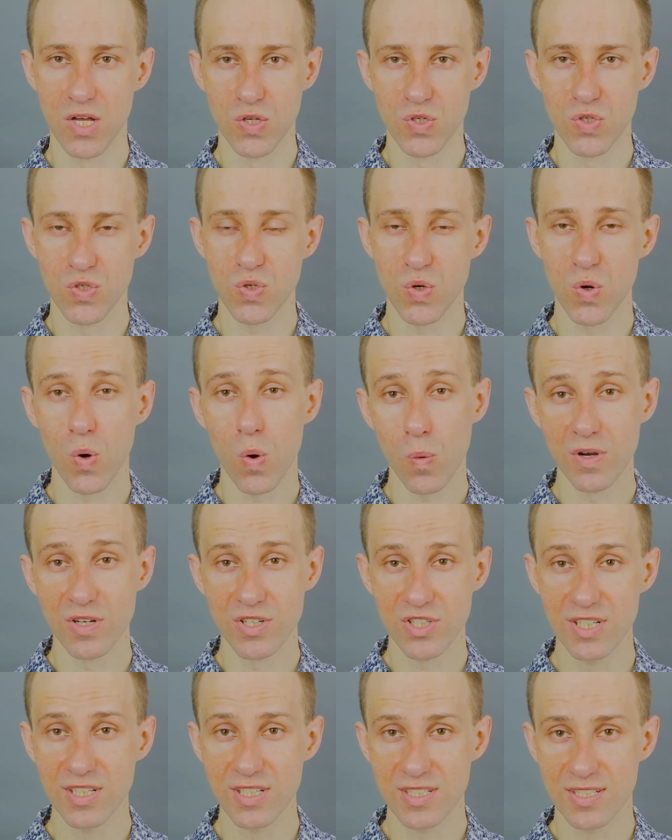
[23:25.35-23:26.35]
So what
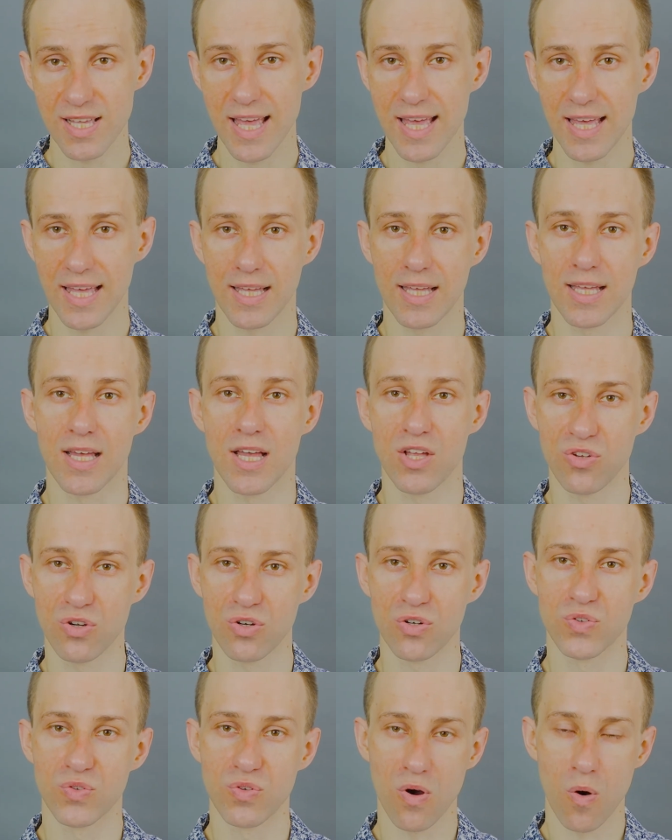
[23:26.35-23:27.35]
she's saying, in
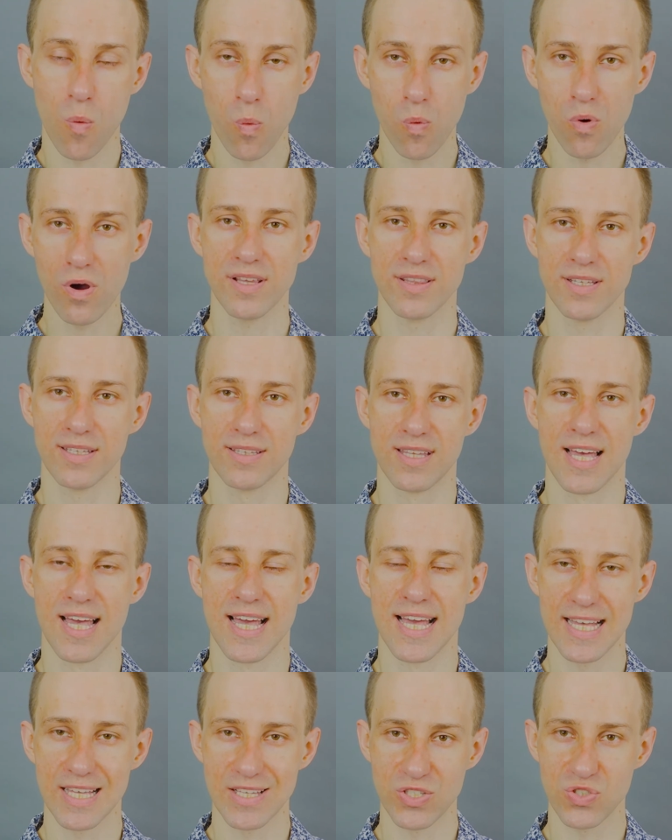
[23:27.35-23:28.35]
order to avoid it,
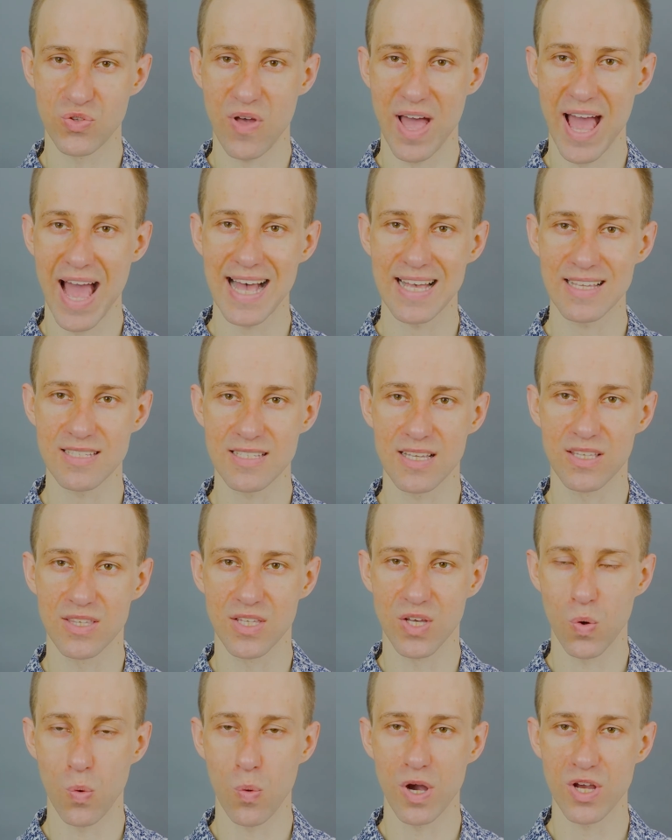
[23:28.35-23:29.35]
is to ask
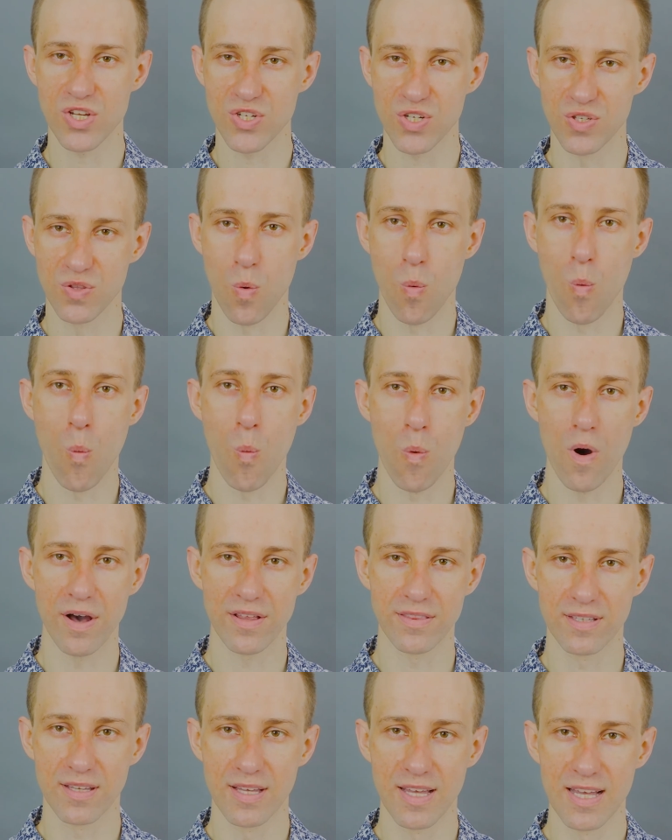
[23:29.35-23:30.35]
the question,
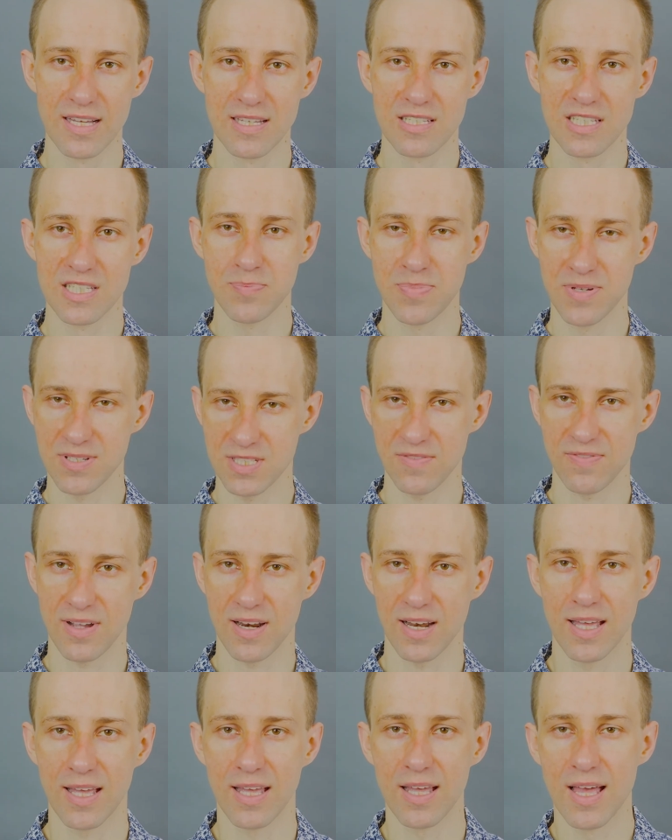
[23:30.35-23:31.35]
what?
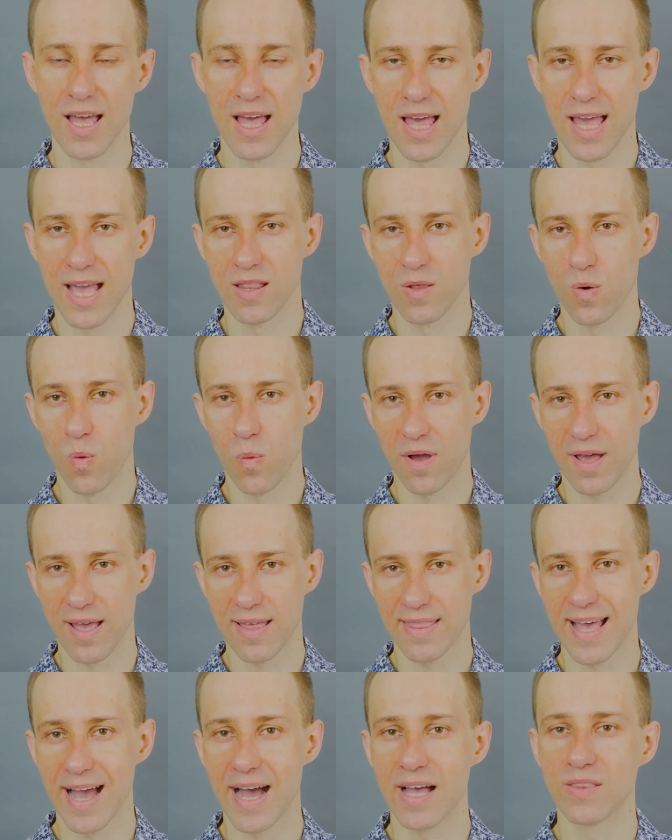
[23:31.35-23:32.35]
Specifically in a
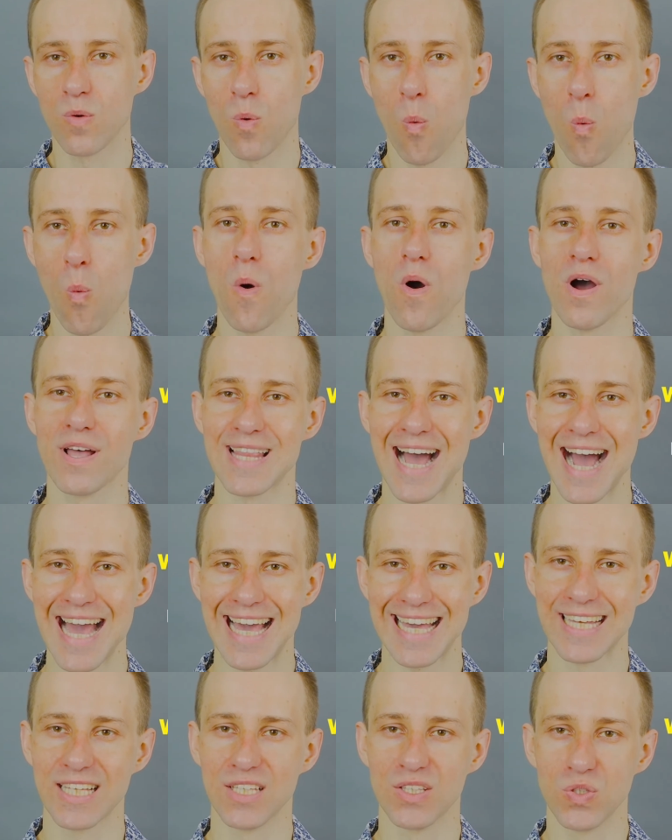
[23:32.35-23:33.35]
way that what
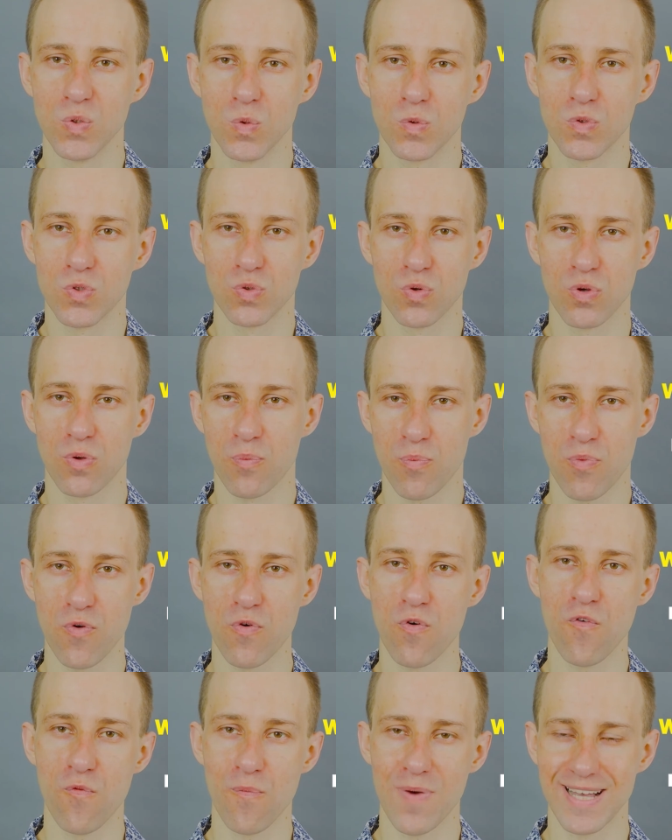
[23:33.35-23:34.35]
I can do to
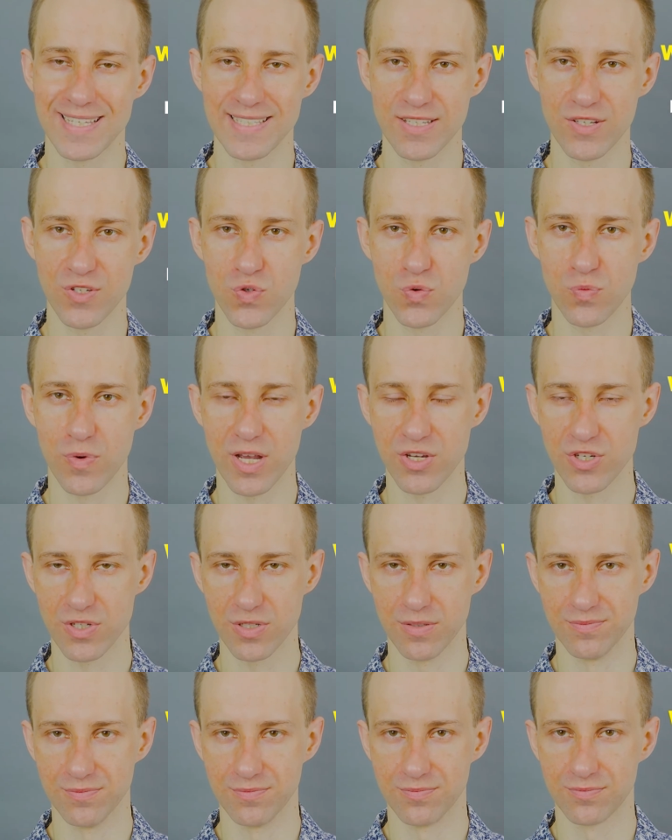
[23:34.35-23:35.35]
improve my
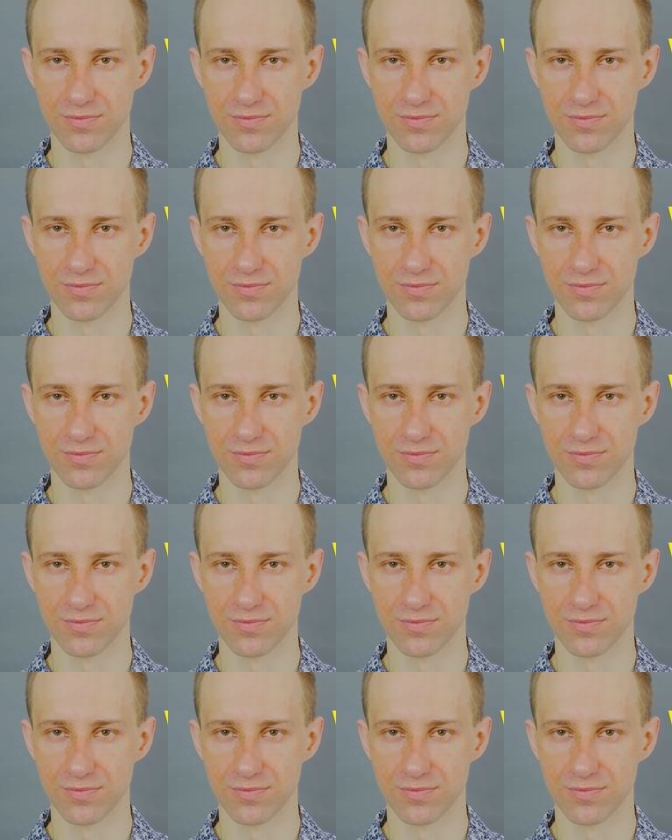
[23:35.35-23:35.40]
situation.